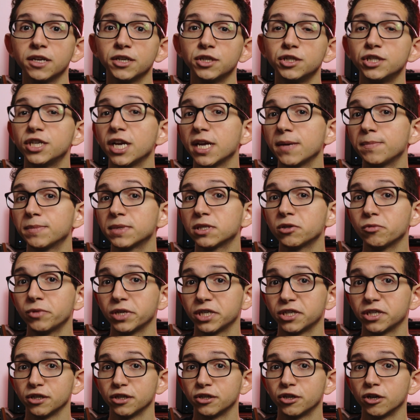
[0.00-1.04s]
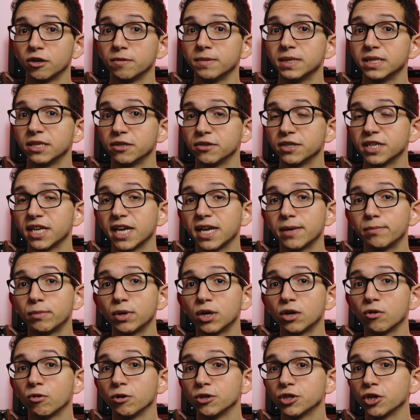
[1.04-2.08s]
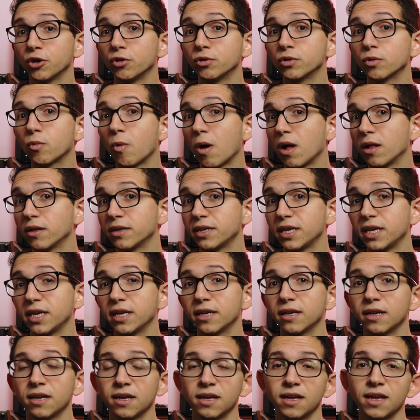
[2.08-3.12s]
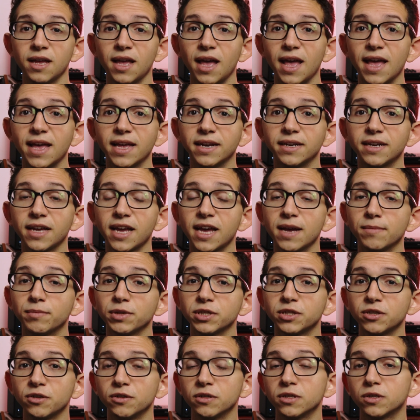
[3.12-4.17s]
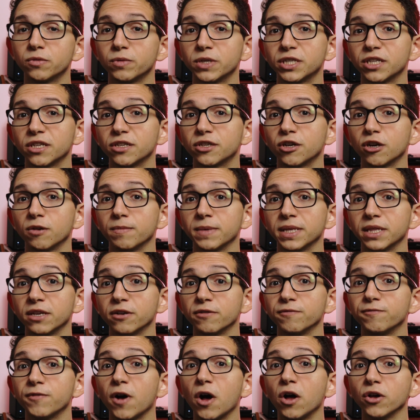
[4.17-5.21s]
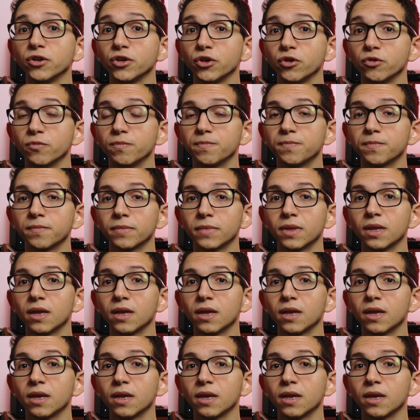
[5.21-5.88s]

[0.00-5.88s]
shapes determine their timbre or tone quality, and amplitudes which determine their volume.